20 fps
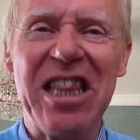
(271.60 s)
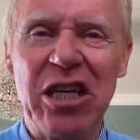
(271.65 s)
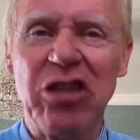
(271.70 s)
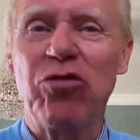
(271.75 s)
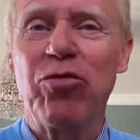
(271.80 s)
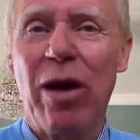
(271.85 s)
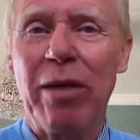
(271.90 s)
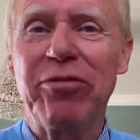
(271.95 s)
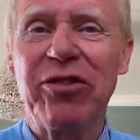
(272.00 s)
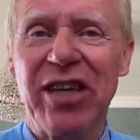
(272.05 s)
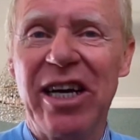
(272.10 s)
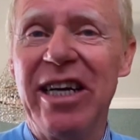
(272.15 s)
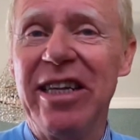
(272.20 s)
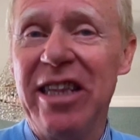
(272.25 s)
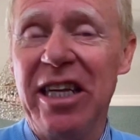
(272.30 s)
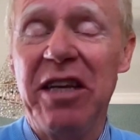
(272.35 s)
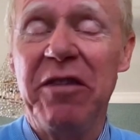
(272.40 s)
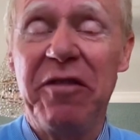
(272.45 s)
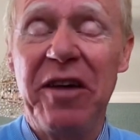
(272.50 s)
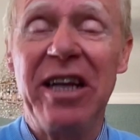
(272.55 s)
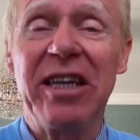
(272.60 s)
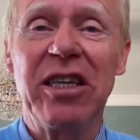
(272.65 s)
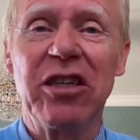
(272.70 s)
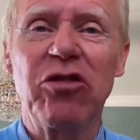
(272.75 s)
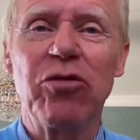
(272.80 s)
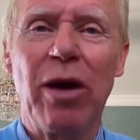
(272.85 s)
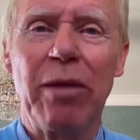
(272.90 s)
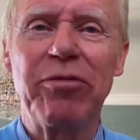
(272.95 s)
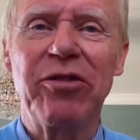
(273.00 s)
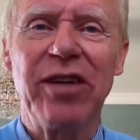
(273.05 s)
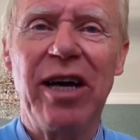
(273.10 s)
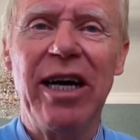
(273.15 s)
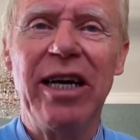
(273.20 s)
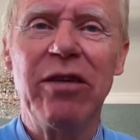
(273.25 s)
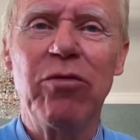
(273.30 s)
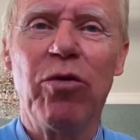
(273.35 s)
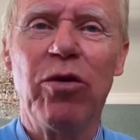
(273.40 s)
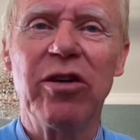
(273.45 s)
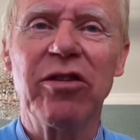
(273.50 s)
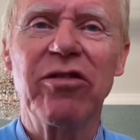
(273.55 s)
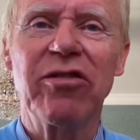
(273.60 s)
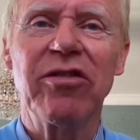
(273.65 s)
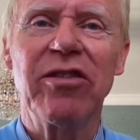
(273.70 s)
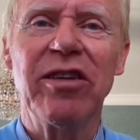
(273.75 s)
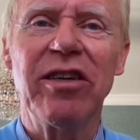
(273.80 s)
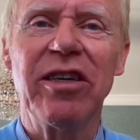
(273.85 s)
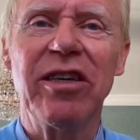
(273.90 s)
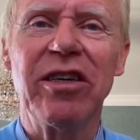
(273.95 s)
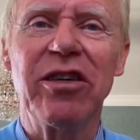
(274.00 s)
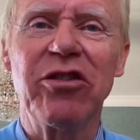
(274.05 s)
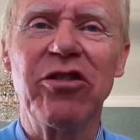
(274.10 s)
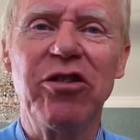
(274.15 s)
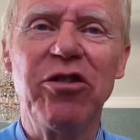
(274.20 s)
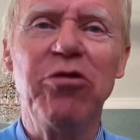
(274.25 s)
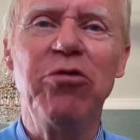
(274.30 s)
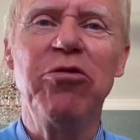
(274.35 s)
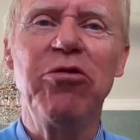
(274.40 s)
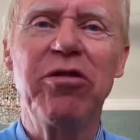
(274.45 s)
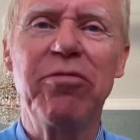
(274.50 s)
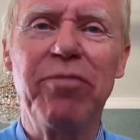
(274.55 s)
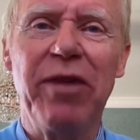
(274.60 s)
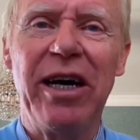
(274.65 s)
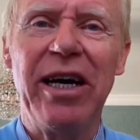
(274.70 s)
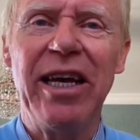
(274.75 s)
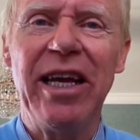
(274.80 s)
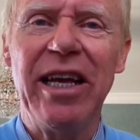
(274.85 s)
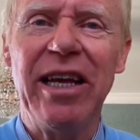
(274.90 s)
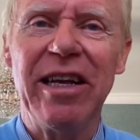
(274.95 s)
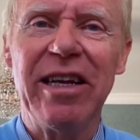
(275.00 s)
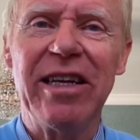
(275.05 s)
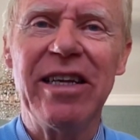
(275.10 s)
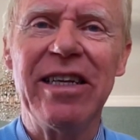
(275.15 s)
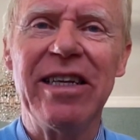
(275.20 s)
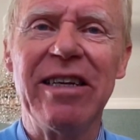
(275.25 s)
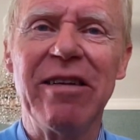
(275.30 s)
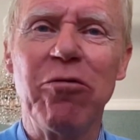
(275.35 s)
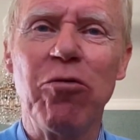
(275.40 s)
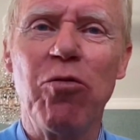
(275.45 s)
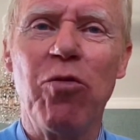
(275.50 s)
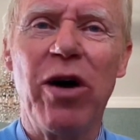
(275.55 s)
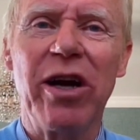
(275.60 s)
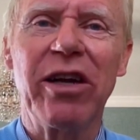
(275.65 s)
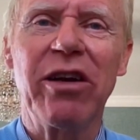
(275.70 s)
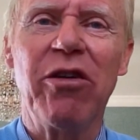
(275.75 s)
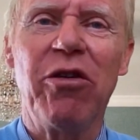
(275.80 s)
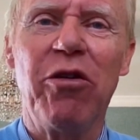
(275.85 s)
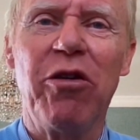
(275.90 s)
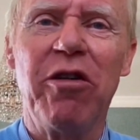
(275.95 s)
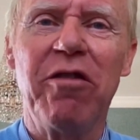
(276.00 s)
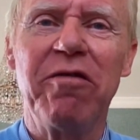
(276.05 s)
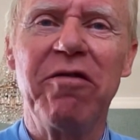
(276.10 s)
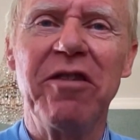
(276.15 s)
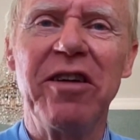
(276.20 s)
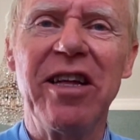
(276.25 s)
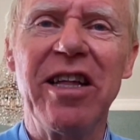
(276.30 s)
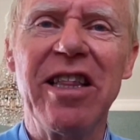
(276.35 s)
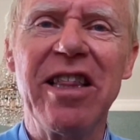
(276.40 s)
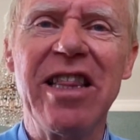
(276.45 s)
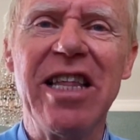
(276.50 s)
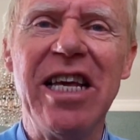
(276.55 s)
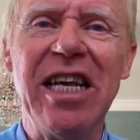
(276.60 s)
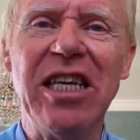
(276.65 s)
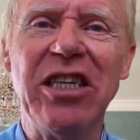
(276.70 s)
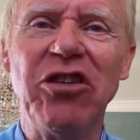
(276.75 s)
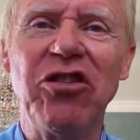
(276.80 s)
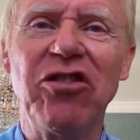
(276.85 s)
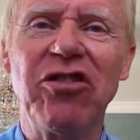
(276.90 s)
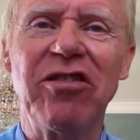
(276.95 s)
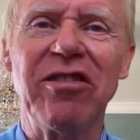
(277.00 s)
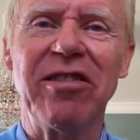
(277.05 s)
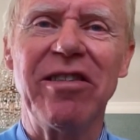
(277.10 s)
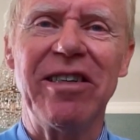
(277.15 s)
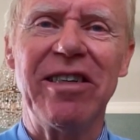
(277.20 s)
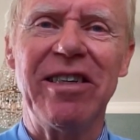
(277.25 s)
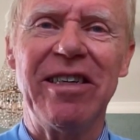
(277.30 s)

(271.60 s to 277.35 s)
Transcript: website, the defendant's website, was sued by one of these